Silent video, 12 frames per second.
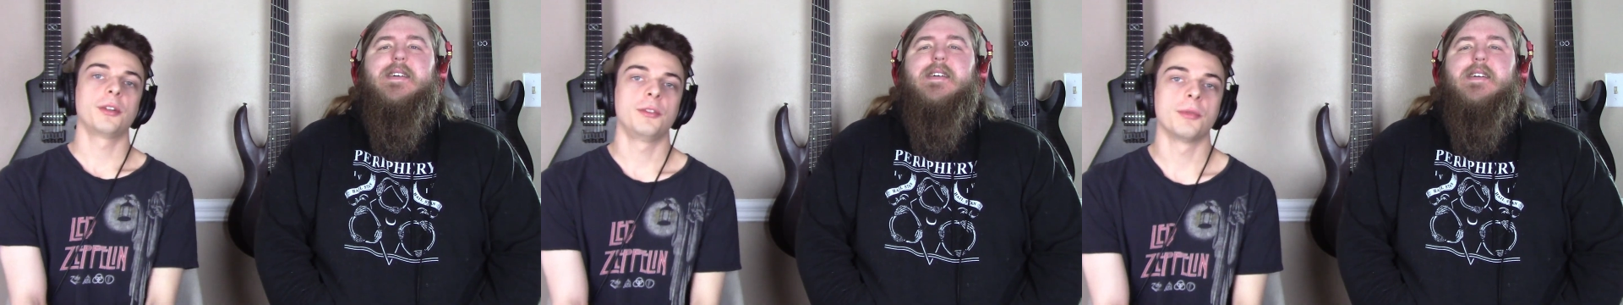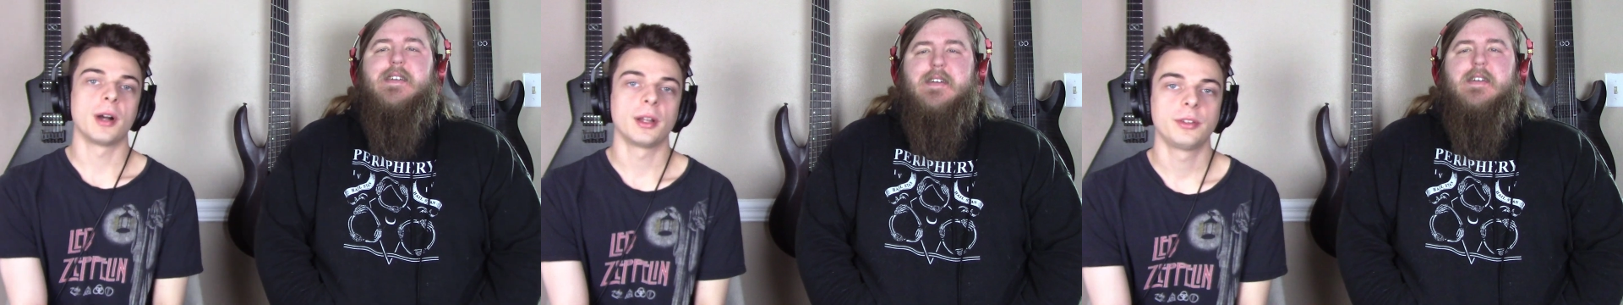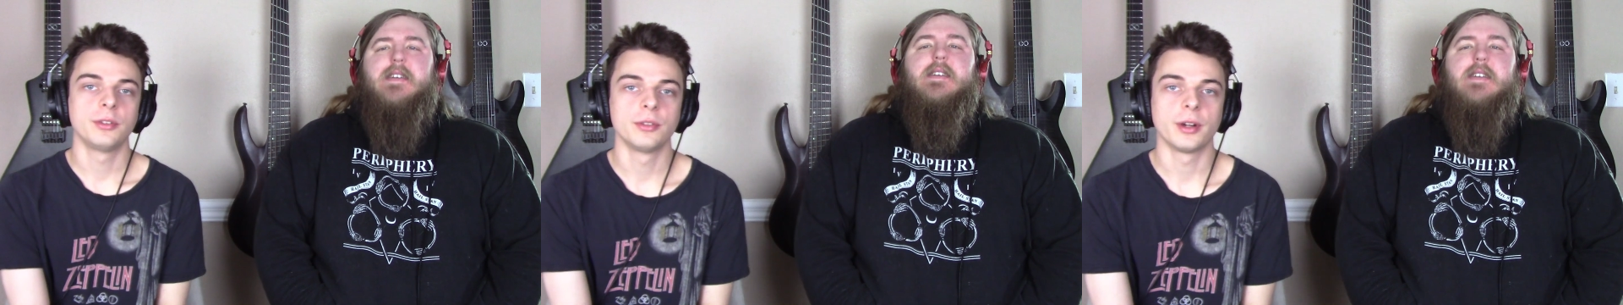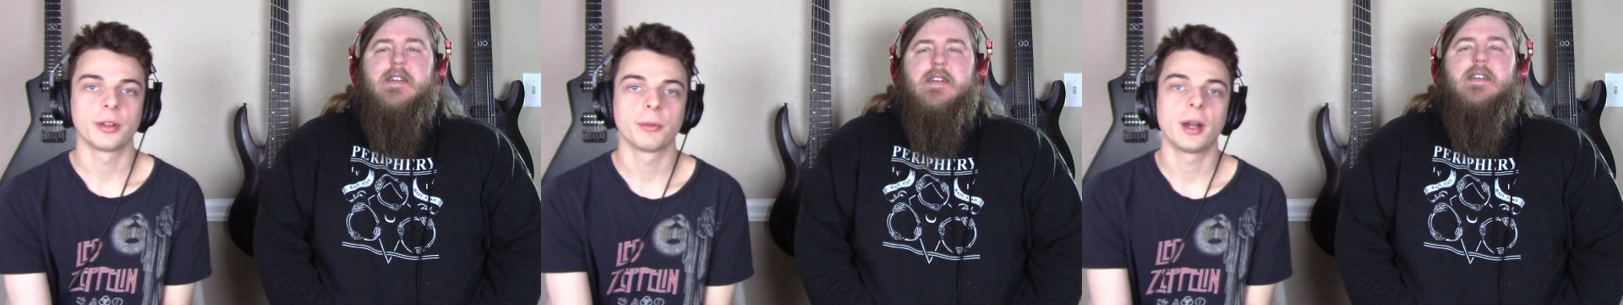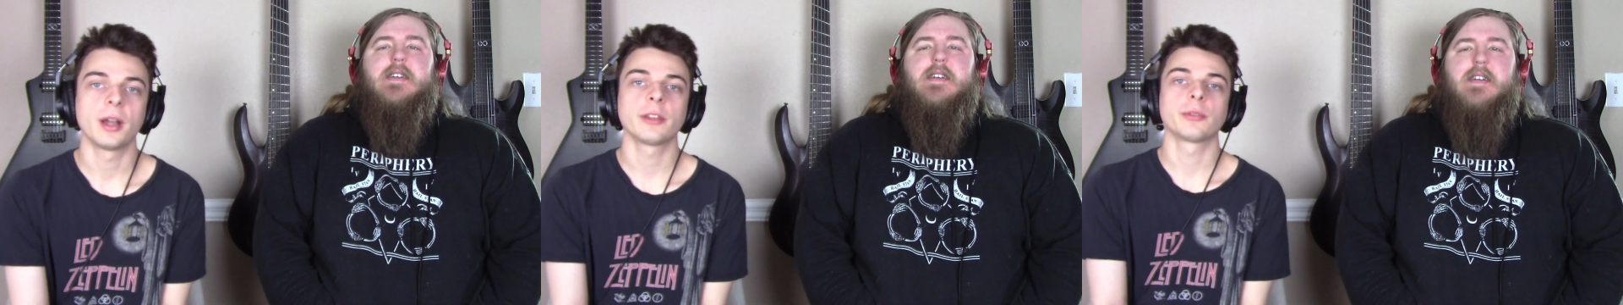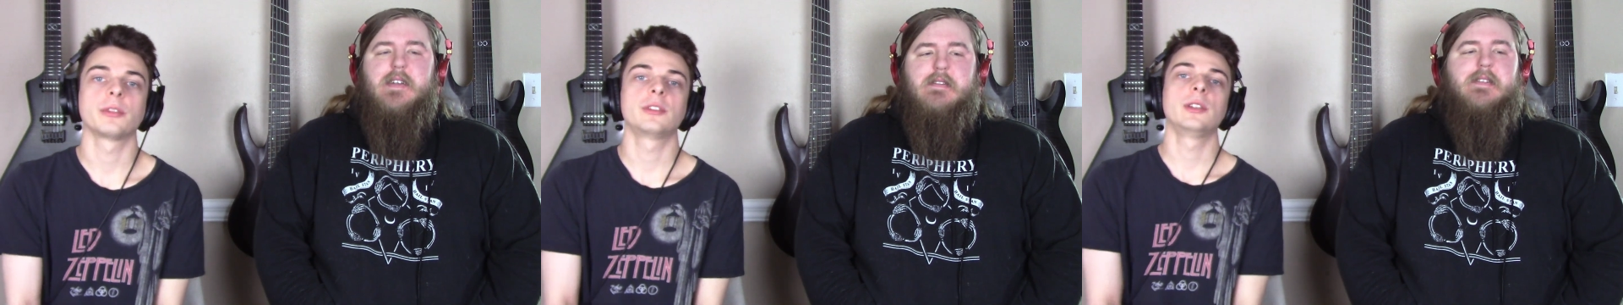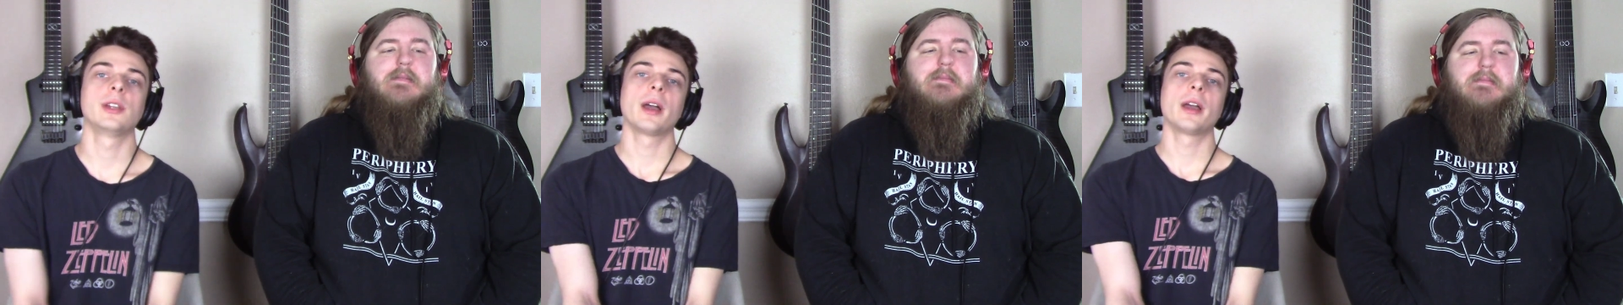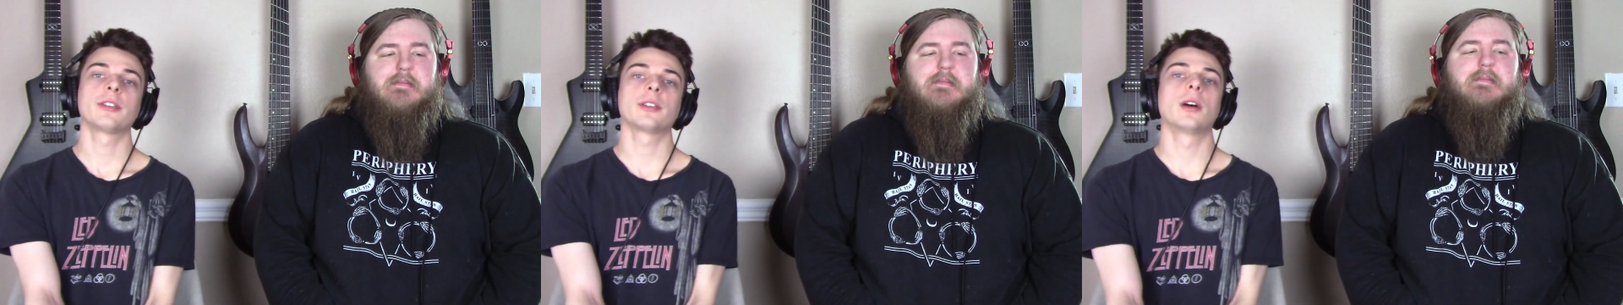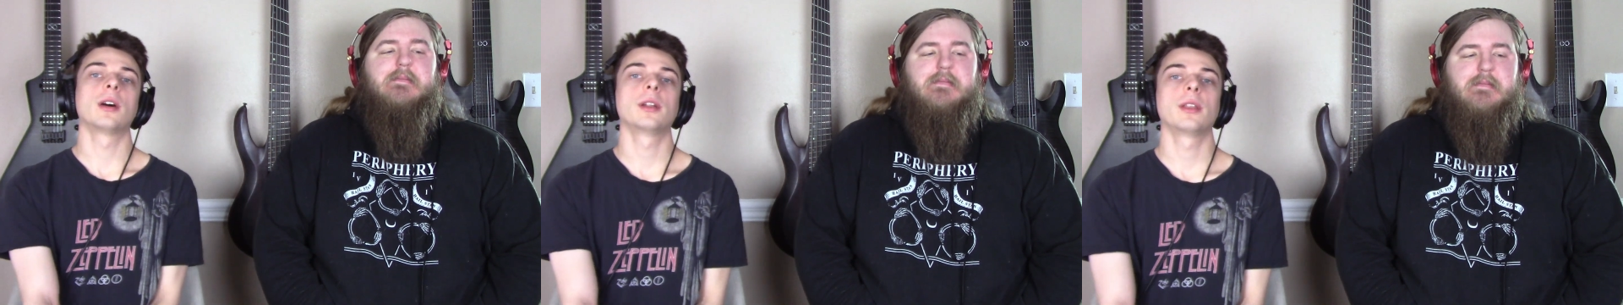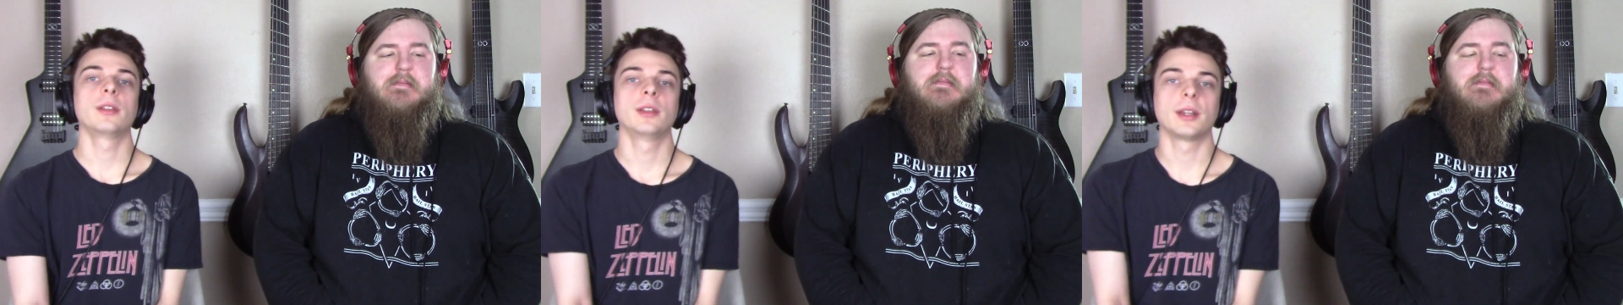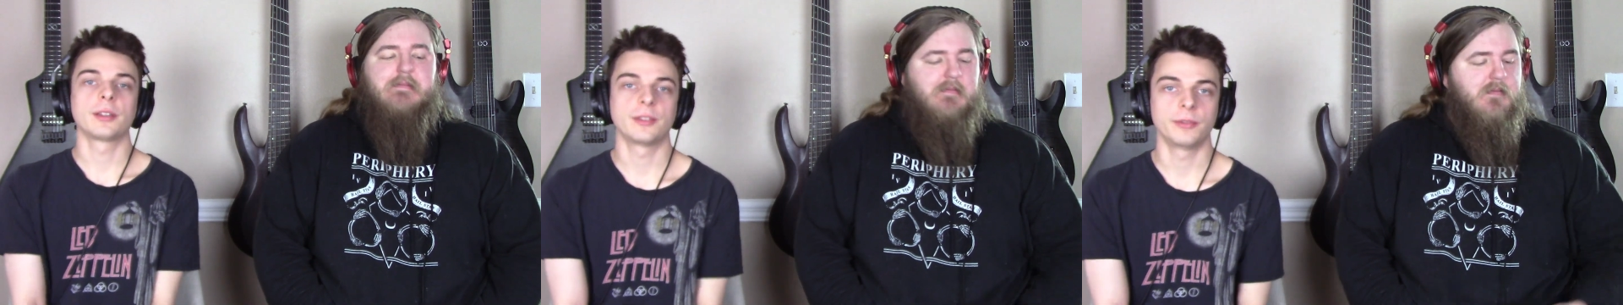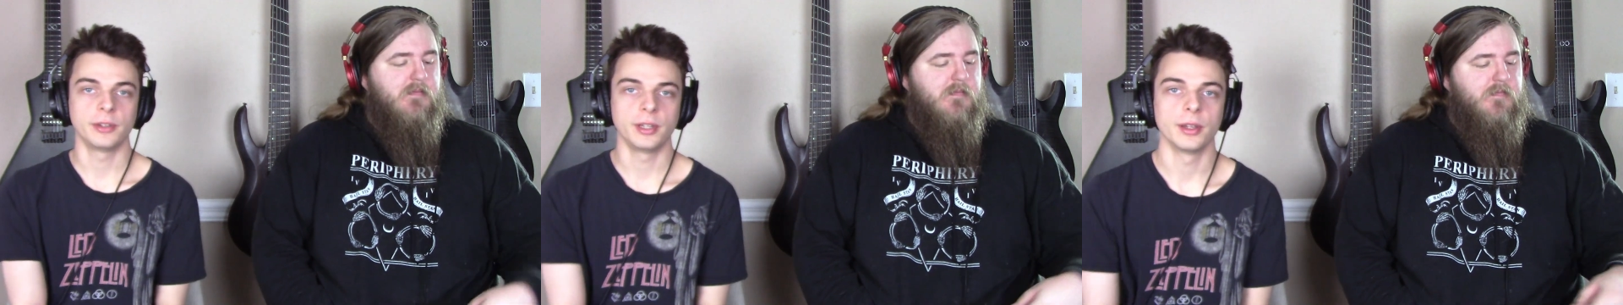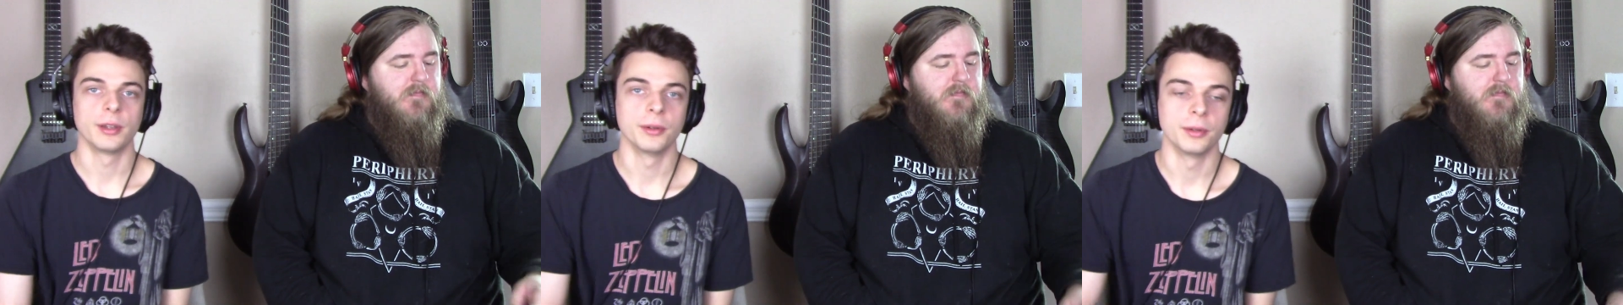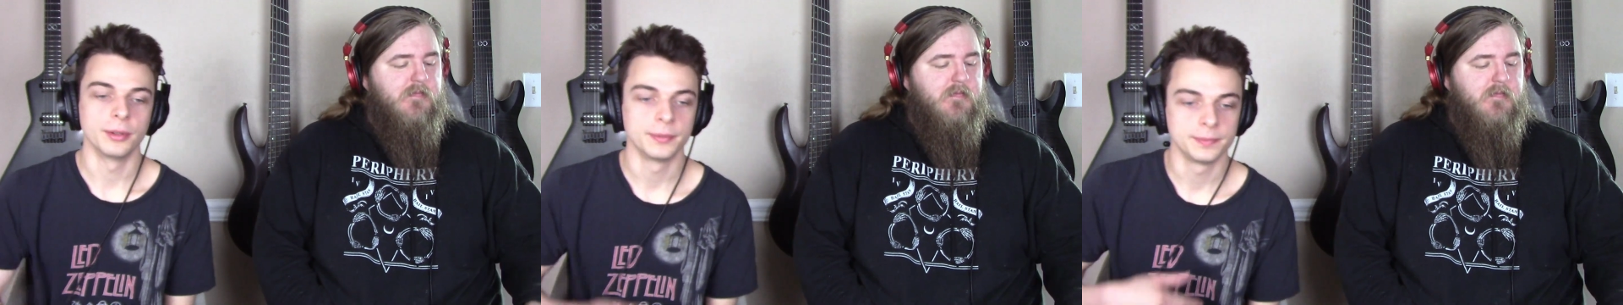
Speaker 1: if you want to. Otherwise, we'll see you guys on the next video.